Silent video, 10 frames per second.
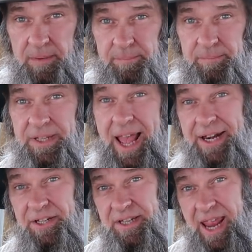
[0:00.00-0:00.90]
um,
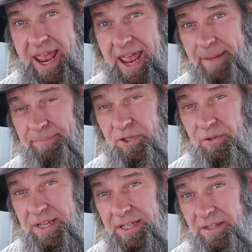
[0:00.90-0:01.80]
not as apt
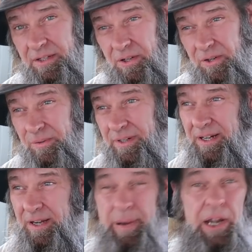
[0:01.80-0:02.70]
to get, you know,
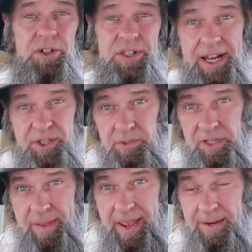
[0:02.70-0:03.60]
uh, parasites
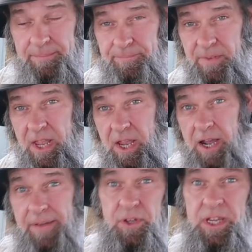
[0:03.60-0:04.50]
really bad.
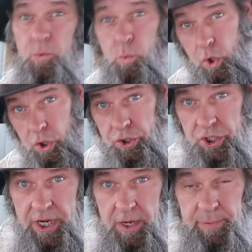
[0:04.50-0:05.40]
Uh, if you get wool
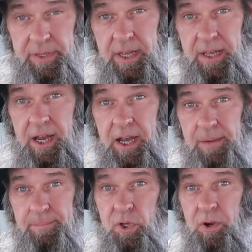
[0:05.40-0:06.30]
sheep,
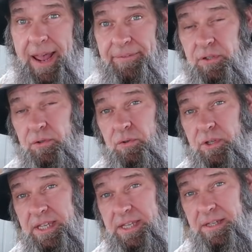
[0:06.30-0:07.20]
um, you'll have
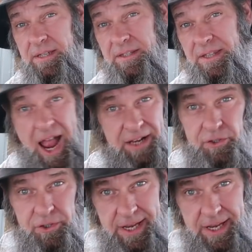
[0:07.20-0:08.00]
to dock their